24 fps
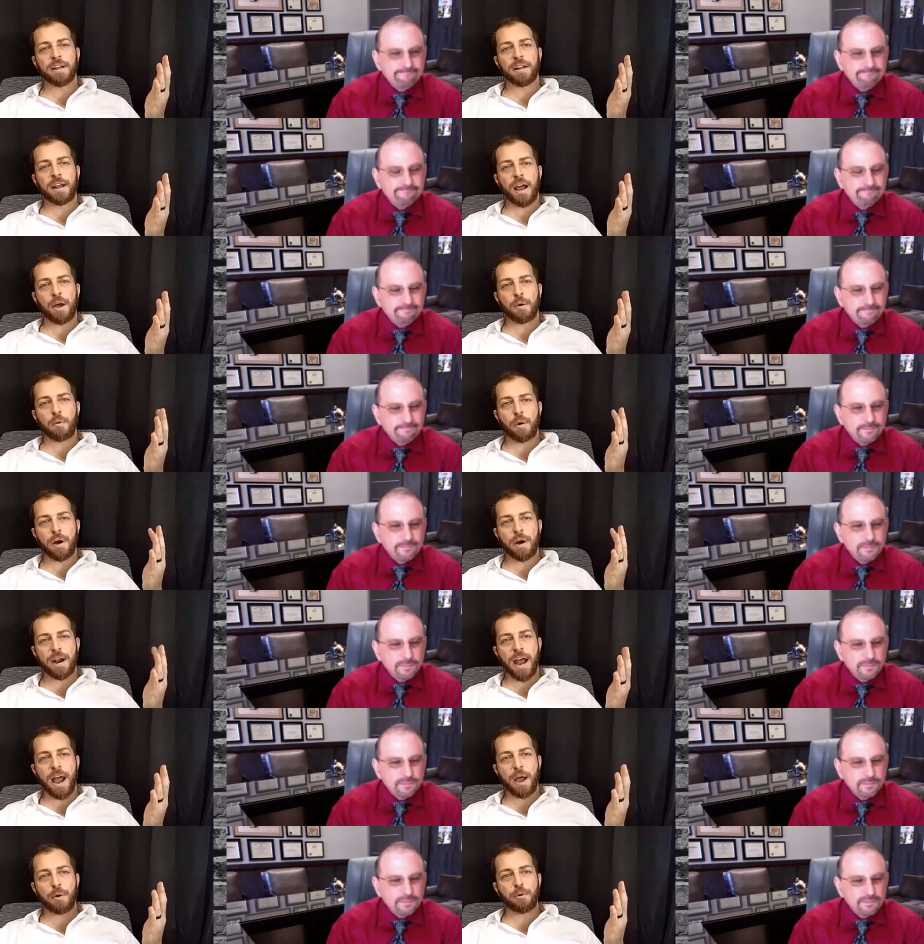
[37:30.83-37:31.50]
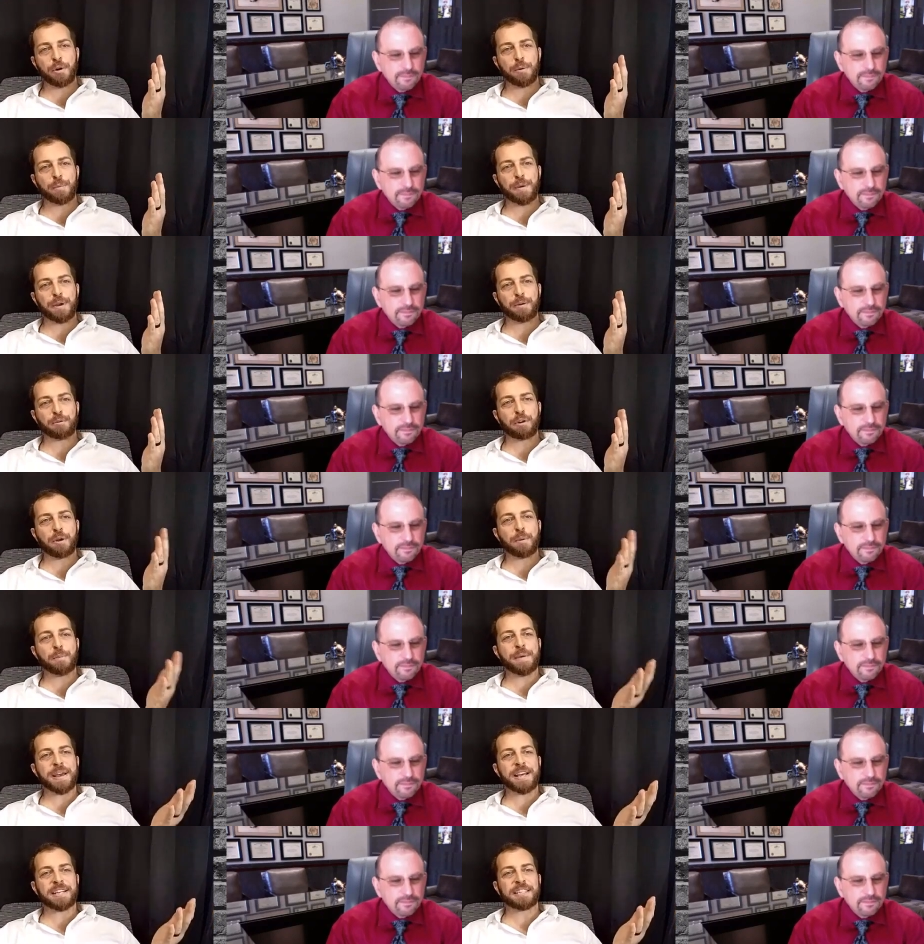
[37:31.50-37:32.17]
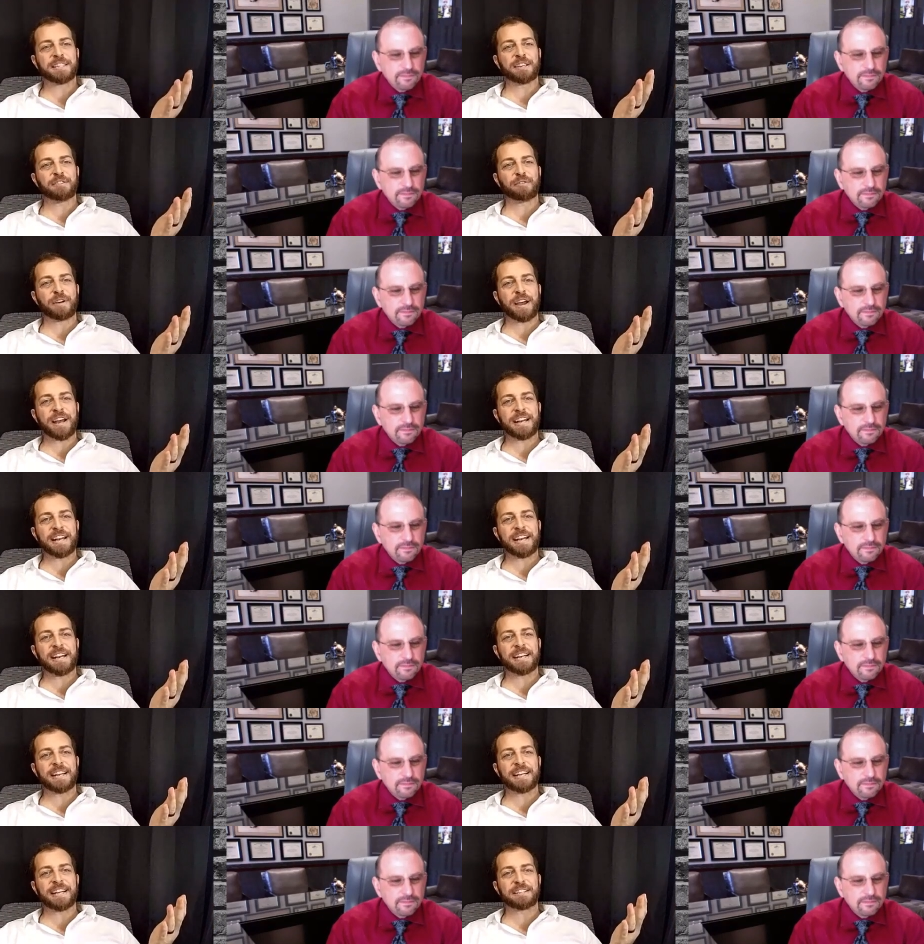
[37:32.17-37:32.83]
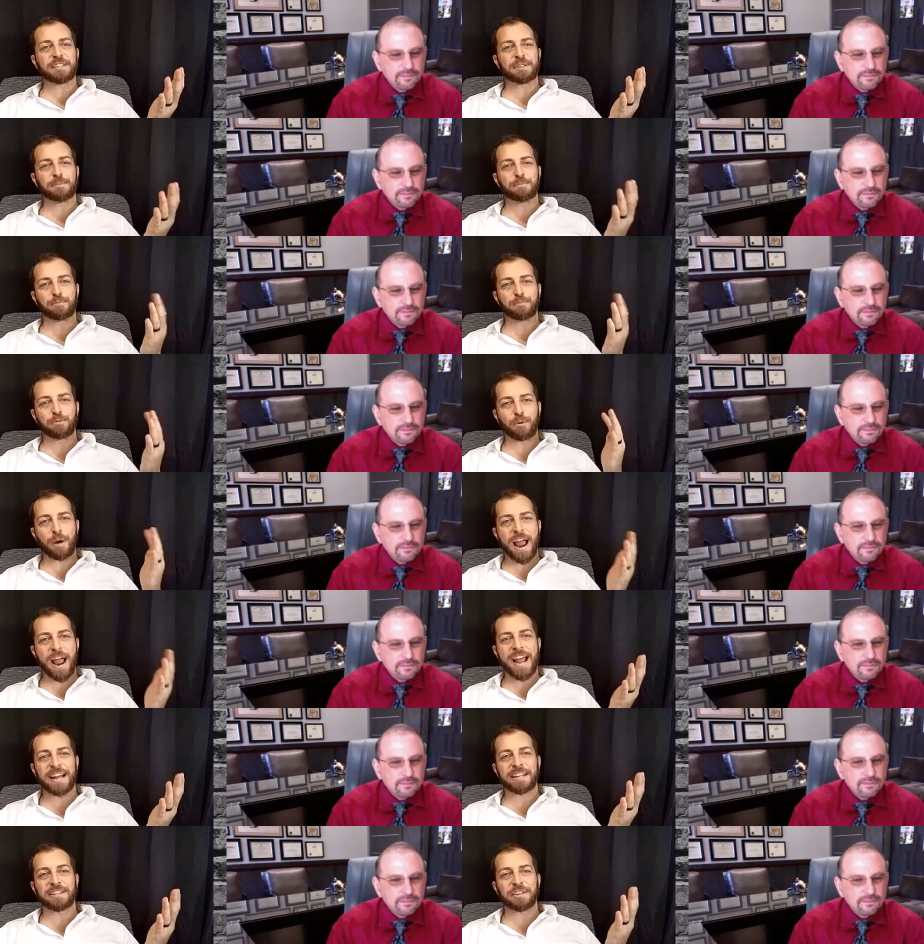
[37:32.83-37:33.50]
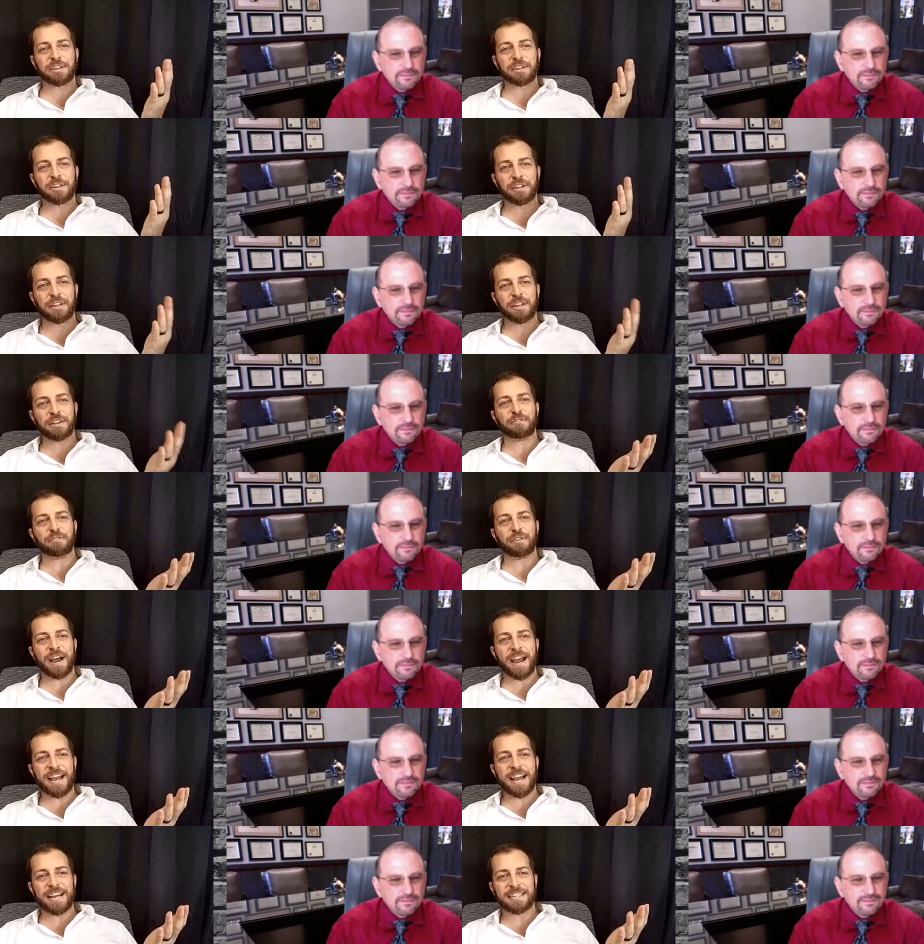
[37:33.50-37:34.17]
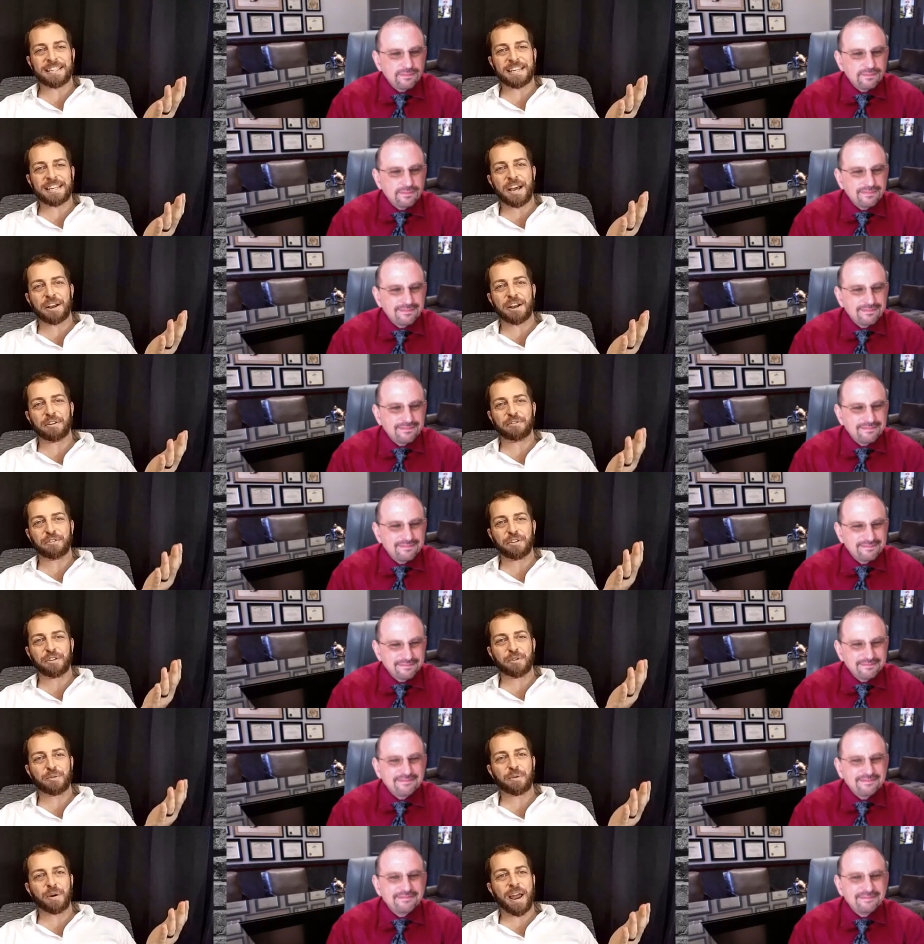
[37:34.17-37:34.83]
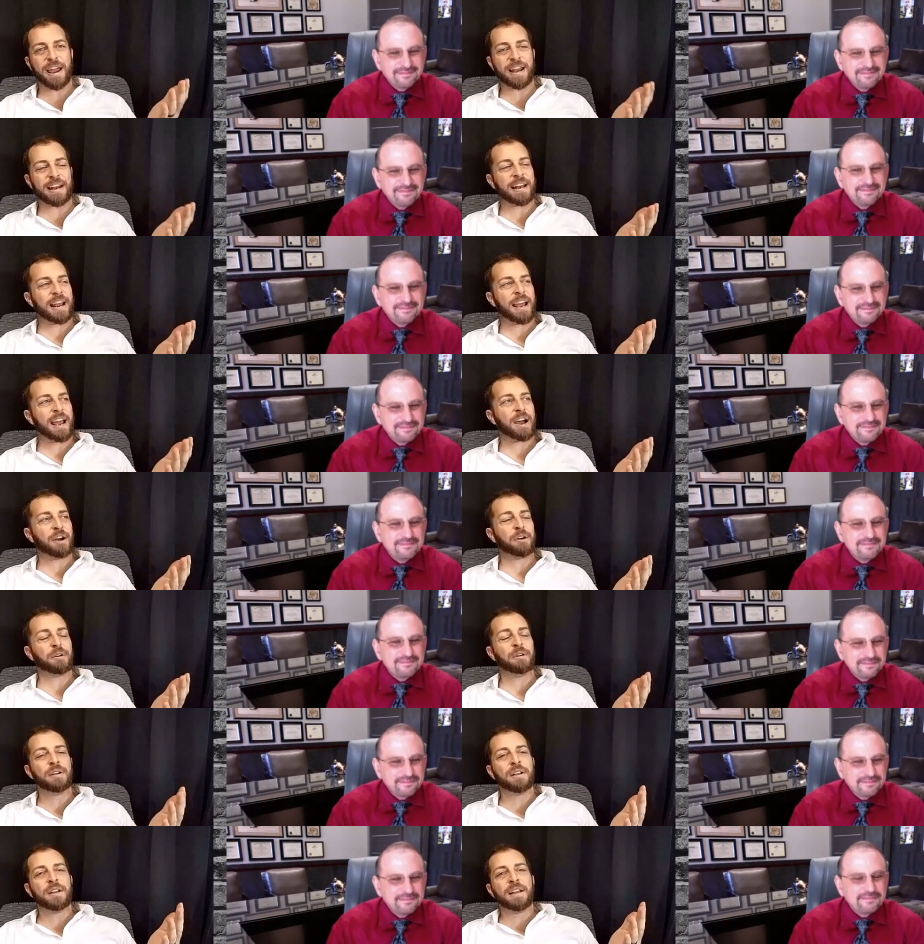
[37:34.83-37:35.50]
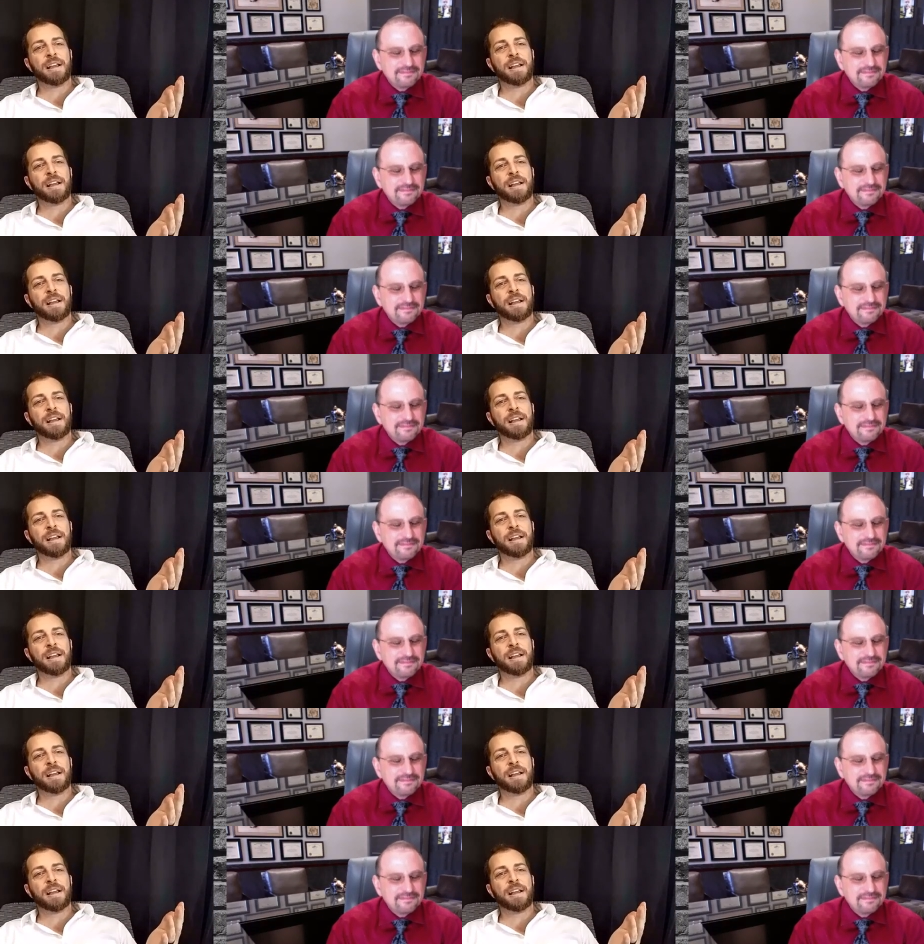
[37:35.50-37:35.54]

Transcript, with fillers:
Speaker 1: to I want I would be remiss if I didn't get some practical advice out of you right now.